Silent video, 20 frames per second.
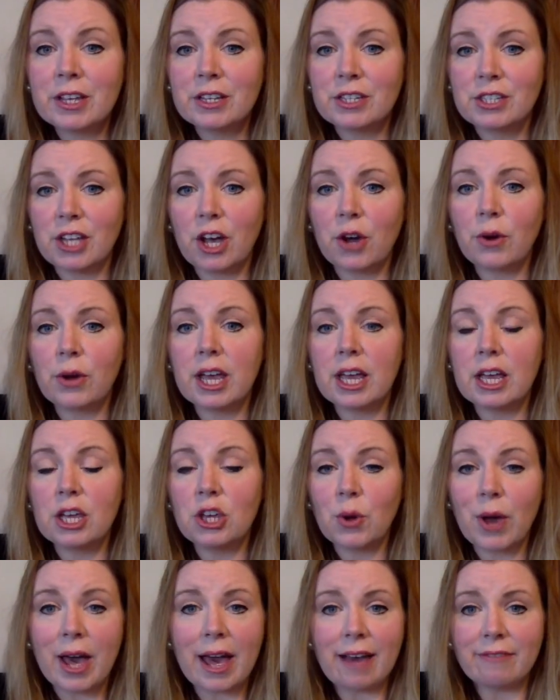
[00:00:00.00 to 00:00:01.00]
So
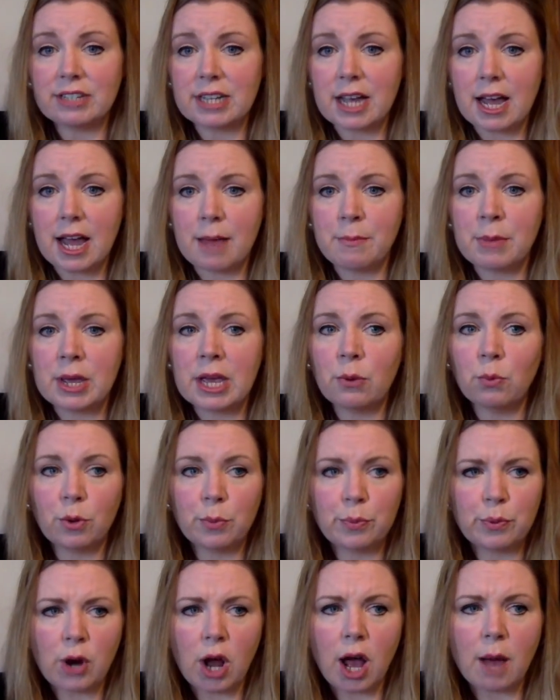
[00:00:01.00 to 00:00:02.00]
you have time. It
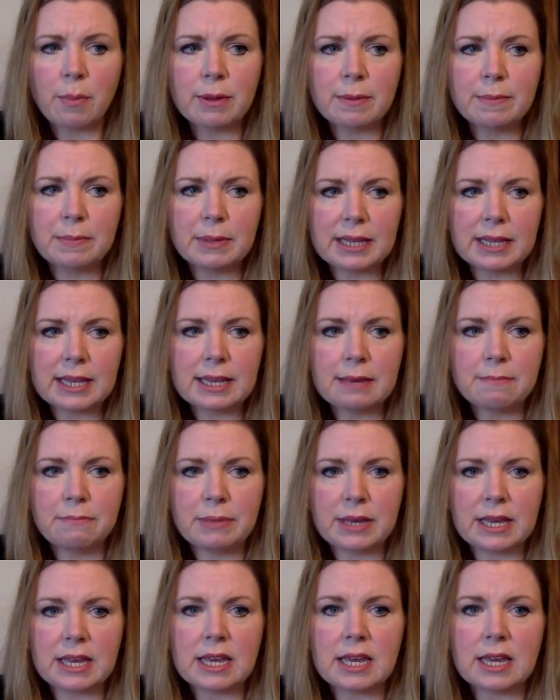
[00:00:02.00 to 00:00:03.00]
will probably
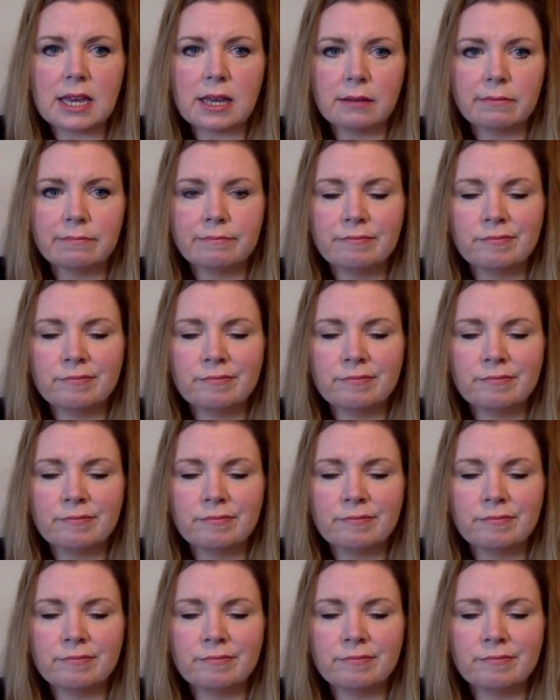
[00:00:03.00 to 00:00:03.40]
be